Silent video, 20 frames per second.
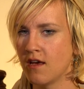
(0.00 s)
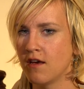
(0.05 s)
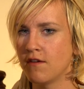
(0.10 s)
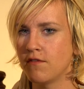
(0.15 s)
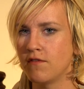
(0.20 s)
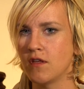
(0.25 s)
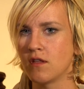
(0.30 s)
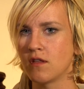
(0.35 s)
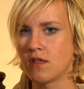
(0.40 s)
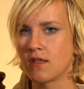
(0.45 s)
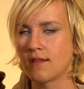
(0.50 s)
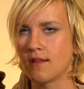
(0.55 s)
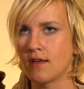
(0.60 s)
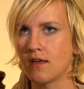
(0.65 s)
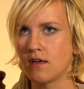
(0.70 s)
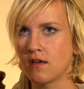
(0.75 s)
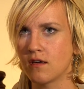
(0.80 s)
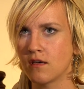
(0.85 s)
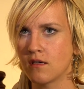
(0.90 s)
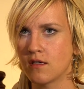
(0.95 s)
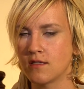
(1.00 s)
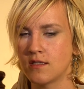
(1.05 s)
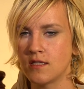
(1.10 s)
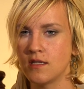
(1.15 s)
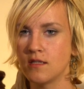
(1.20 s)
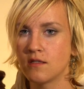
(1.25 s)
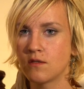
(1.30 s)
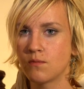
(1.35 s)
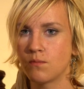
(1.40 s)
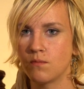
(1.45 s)
feeling like, because
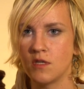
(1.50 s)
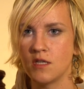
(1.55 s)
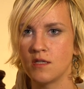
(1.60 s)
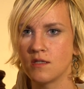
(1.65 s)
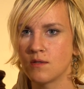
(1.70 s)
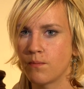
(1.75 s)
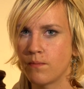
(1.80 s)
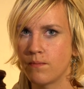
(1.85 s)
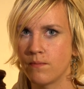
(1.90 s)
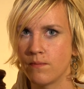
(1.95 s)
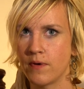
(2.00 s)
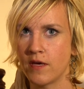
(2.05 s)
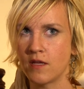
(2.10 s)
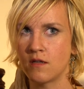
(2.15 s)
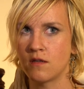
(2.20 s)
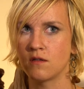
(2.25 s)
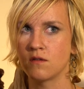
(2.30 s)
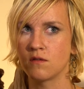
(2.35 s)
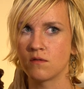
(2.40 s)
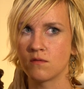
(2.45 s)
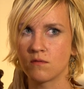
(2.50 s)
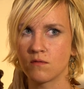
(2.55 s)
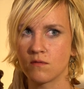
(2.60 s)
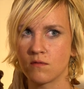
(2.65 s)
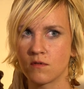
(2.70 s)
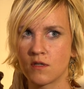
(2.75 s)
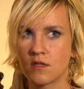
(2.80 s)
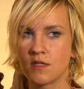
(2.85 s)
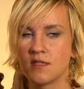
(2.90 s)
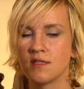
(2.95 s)
he's he's been
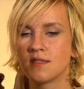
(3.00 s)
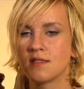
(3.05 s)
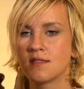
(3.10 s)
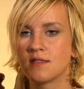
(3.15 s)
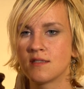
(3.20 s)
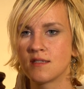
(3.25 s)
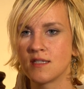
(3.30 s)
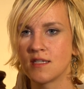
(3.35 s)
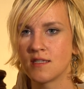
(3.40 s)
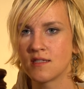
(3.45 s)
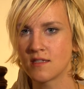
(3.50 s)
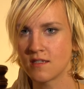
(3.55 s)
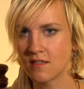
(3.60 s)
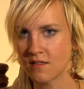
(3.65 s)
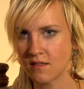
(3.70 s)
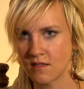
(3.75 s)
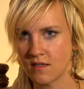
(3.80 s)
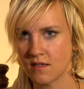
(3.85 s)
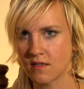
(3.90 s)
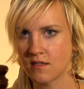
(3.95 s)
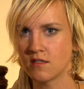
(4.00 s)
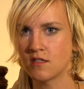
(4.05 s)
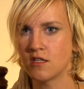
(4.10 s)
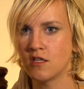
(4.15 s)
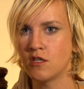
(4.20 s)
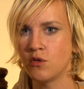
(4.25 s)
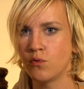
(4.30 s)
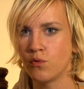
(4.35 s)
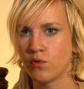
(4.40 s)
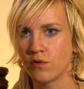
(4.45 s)
consistently,
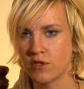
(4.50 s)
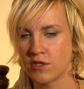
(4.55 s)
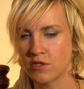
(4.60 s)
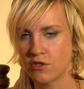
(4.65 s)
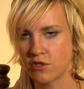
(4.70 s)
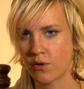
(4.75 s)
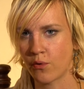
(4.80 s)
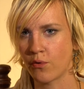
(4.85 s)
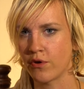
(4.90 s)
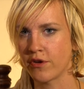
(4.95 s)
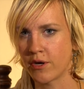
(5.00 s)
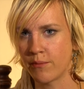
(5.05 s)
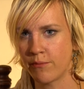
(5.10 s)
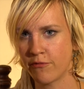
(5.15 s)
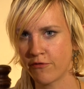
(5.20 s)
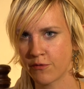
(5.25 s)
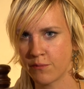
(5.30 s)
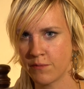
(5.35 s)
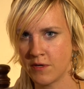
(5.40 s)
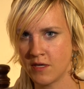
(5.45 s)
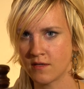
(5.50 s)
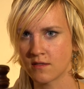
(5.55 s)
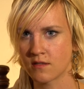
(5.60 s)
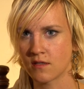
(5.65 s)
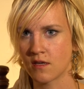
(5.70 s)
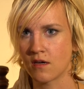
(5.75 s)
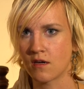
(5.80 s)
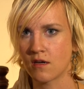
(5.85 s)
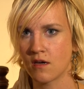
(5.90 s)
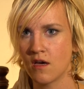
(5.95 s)
continually showing up for me as
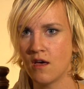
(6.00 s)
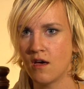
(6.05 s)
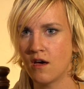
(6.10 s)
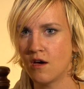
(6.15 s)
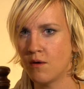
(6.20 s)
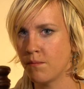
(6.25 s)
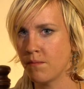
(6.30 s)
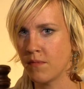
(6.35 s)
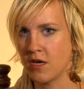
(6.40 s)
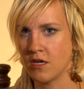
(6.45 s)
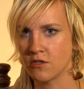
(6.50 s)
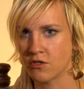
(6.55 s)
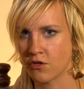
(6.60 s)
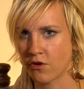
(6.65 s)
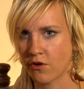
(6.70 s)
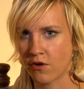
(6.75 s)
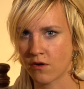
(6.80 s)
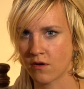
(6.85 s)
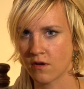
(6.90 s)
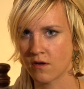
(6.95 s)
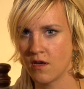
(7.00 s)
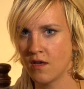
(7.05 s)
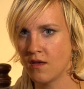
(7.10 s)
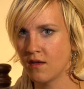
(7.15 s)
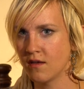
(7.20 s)
like a major